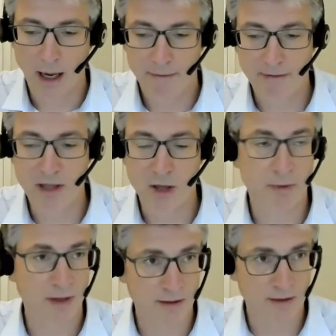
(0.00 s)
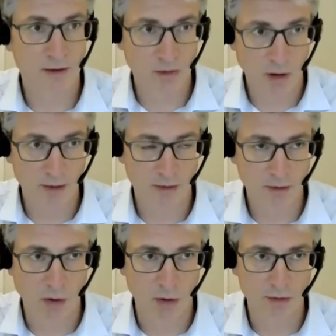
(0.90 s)
52% uh, is a, str- is a
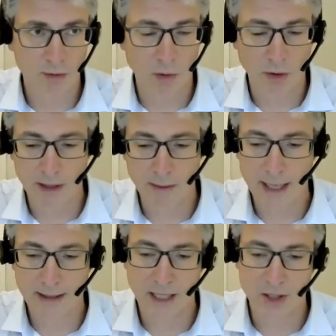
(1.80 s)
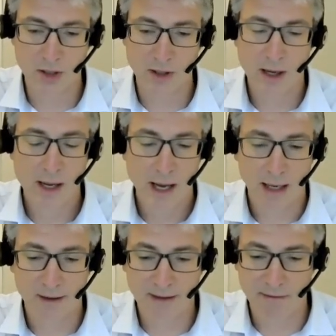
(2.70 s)
strong score on the impact engine,
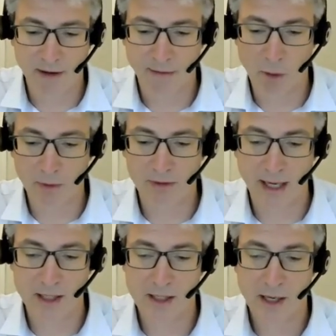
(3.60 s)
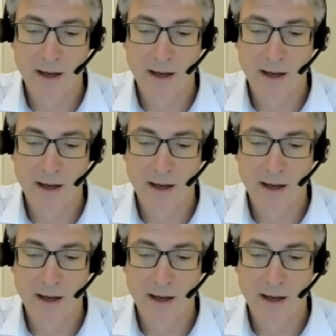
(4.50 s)
and 74%.